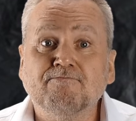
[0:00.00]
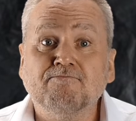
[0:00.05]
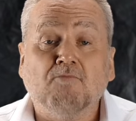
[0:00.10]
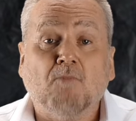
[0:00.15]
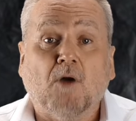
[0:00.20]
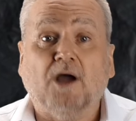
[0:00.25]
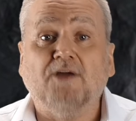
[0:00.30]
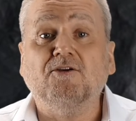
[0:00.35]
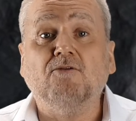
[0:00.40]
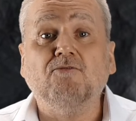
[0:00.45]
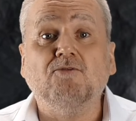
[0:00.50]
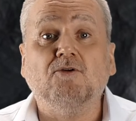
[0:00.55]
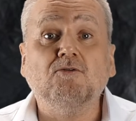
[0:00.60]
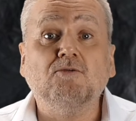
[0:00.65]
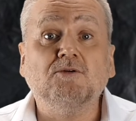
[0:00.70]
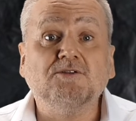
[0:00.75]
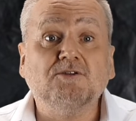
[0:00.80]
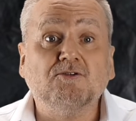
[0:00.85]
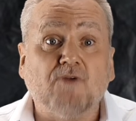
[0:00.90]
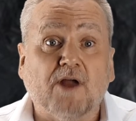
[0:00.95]
"I don't know
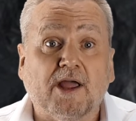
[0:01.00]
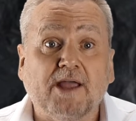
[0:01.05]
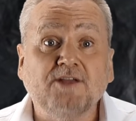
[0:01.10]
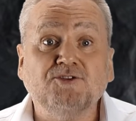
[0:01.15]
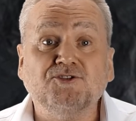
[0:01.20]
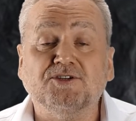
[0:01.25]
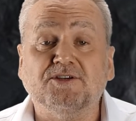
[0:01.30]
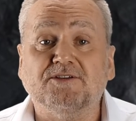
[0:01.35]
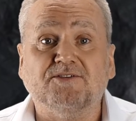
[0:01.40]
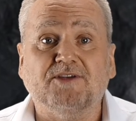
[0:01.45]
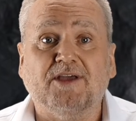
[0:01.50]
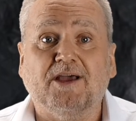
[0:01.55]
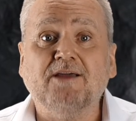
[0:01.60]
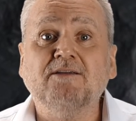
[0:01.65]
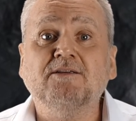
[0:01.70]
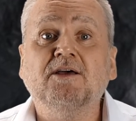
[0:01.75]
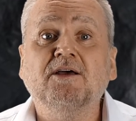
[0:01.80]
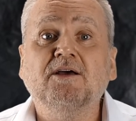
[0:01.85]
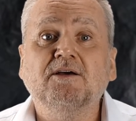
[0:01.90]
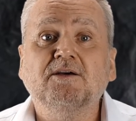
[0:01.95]
what the range is yet,"
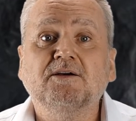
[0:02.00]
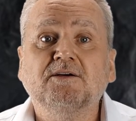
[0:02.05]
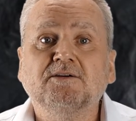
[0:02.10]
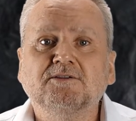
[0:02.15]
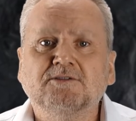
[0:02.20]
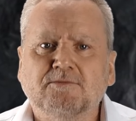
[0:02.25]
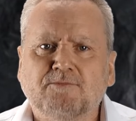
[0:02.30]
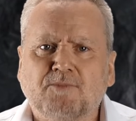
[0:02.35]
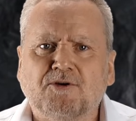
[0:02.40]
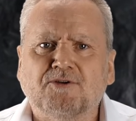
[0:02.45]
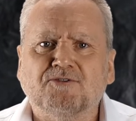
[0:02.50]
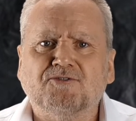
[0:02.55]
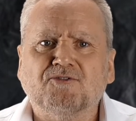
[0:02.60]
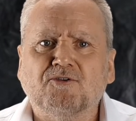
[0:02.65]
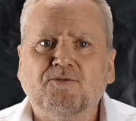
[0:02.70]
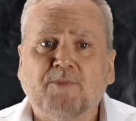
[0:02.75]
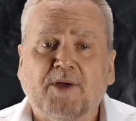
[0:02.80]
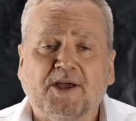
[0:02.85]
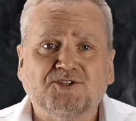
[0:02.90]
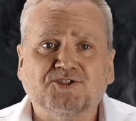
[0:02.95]
the purser
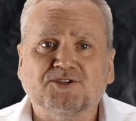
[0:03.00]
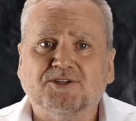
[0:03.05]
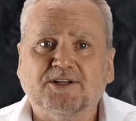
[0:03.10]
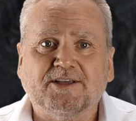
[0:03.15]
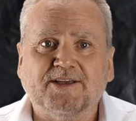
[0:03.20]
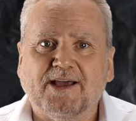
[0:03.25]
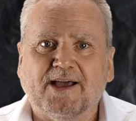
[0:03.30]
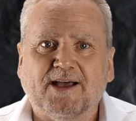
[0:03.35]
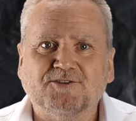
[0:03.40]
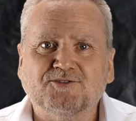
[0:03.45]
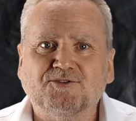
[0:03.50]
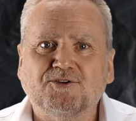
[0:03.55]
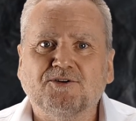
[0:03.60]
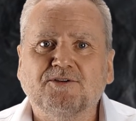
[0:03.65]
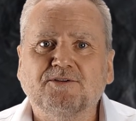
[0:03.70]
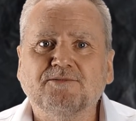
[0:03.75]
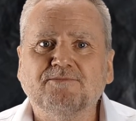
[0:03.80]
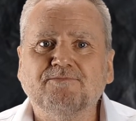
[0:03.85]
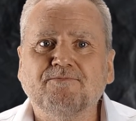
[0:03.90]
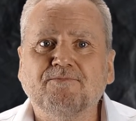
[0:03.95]
patiently answered.
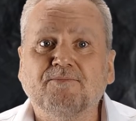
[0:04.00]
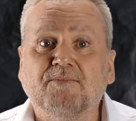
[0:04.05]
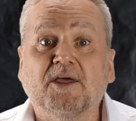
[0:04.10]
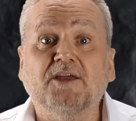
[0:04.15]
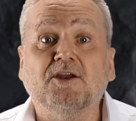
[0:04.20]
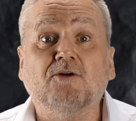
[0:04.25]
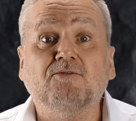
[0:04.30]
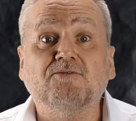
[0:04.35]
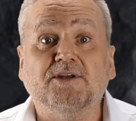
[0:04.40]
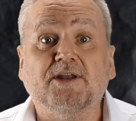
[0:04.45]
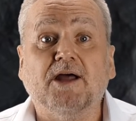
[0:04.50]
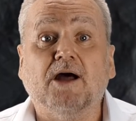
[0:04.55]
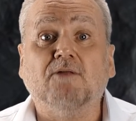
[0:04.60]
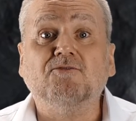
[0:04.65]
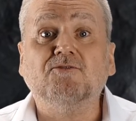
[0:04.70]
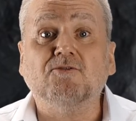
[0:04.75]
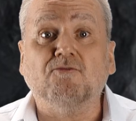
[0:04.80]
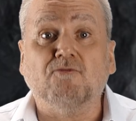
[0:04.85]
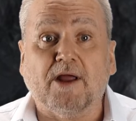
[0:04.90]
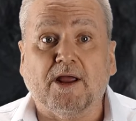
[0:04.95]
"They don't announce
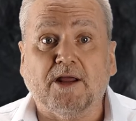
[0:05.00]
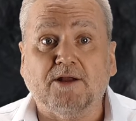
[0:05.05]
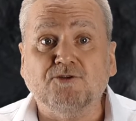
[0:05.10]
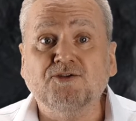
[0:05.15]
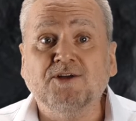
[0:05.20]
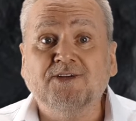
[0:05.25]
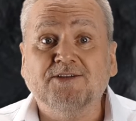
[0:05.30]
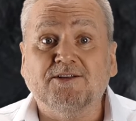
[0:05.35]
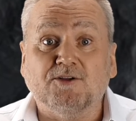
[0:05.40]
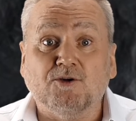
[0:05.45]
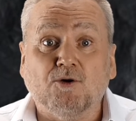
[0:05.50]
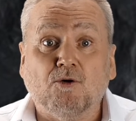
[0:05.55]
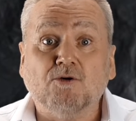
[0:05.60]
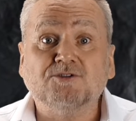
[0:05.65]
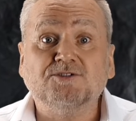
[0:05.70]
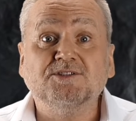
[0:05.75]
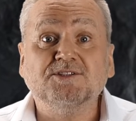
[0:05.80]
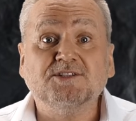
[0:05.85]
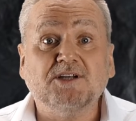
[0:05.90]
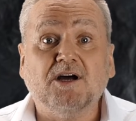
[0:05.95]
the range till the
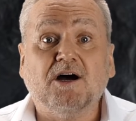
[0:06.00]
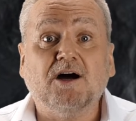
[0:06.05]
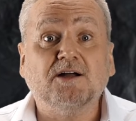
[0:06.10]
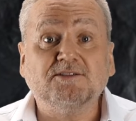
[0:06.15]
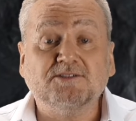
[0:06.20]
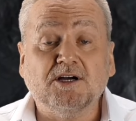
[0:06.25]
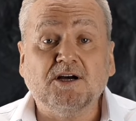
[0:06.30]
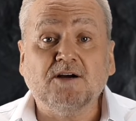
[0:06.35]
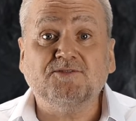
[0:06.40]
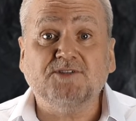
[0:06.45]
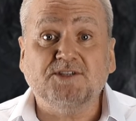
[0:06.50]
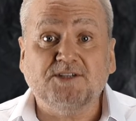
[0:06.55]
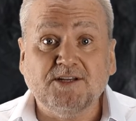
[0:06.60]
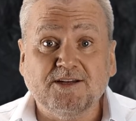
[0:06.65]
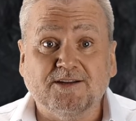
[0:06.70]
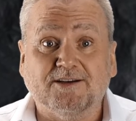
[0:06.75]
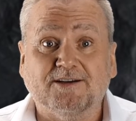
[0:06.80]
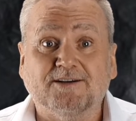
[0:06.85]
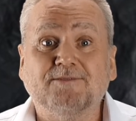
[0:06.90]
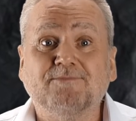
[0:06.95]
auction starts after
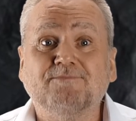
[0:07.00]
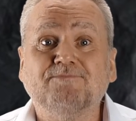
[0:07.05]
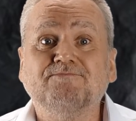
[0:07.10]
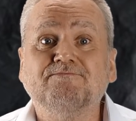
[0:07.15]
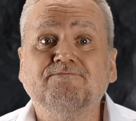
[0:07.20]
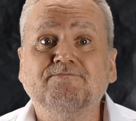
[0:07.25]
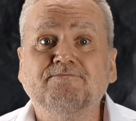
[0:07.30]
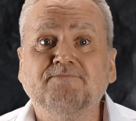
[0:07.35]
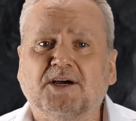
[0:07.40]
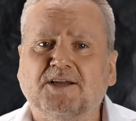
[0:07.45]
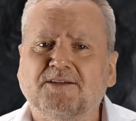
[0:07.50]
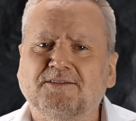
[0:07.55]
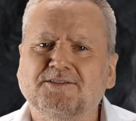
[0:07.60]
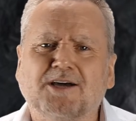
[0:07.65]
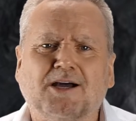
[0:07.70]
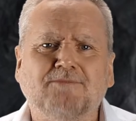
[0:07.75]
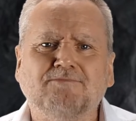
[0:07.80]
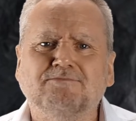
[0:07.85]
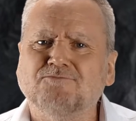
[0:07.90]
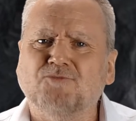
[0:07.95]
dinner, and
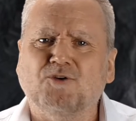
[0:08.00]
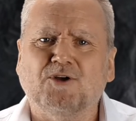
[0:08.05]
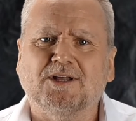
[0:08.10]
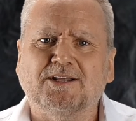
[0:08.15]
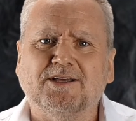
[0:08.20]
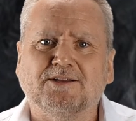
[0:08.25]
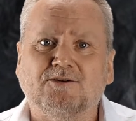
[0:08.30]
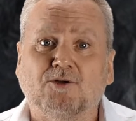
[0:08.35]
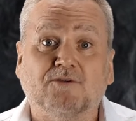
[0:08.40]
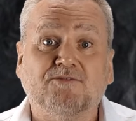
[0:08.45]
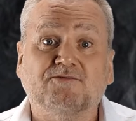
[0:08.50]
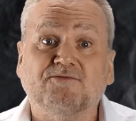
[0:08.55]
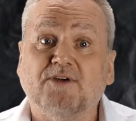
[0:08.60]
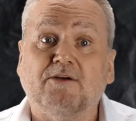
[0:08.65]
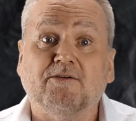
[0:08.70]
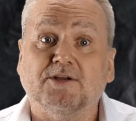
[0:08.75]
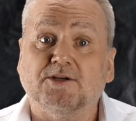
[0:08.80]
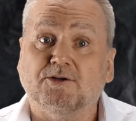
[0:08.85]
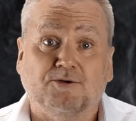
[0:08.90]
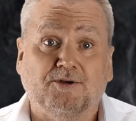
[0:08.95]
I'm really not
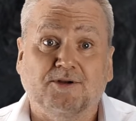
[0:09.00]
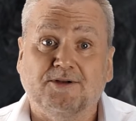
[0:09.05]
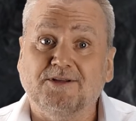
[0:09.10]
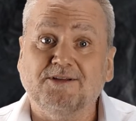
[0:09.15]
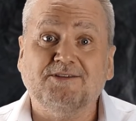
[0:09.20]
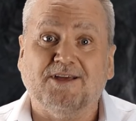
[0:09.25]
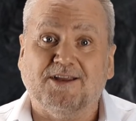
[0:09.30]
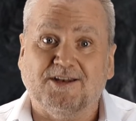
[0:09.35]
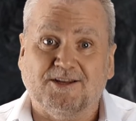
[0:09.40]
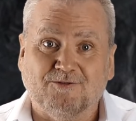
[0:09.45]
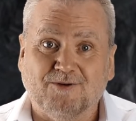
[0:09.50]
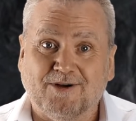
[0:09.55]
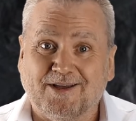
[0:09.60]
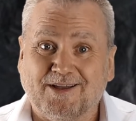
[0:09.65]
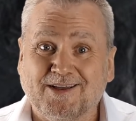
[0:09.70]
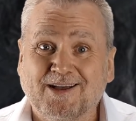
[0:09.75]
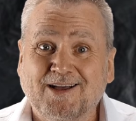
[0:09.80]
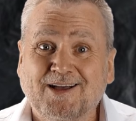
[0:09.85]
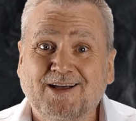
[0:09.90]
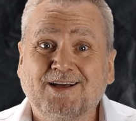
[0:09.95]
very good at it
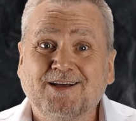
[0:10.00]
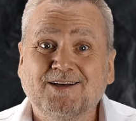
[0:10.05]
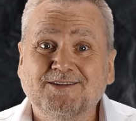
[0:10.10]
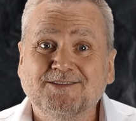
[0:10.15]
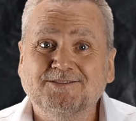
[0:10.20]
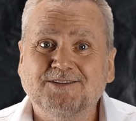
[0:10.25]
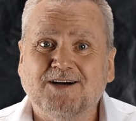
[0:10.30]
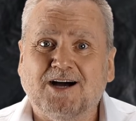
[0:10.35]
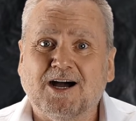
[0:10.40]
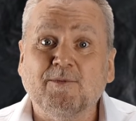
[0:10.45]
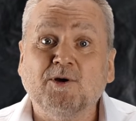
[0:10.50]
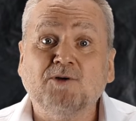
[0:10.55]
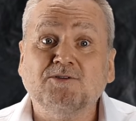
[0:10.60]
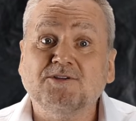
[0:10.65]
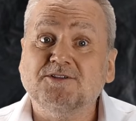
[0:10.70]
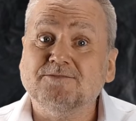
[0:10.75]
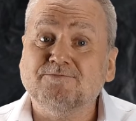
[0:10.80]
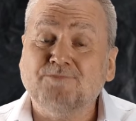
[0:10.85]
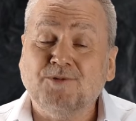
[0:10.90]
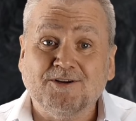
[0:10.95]
anyway. I'm only
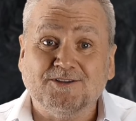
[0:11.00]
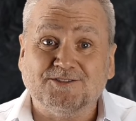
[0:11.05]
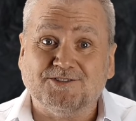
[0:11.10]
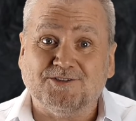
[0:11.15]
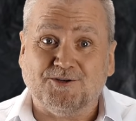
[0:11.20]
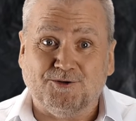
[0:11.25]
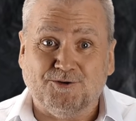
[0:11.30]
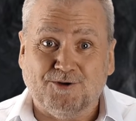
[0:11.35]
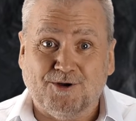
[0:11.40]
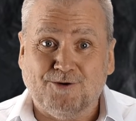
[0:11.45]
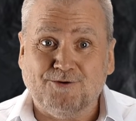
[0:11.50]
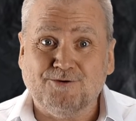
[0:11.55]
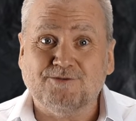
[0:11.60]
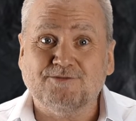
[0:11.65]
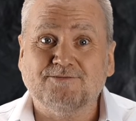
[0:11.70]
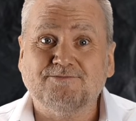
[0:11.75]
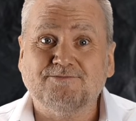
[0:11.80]
the purser, you know."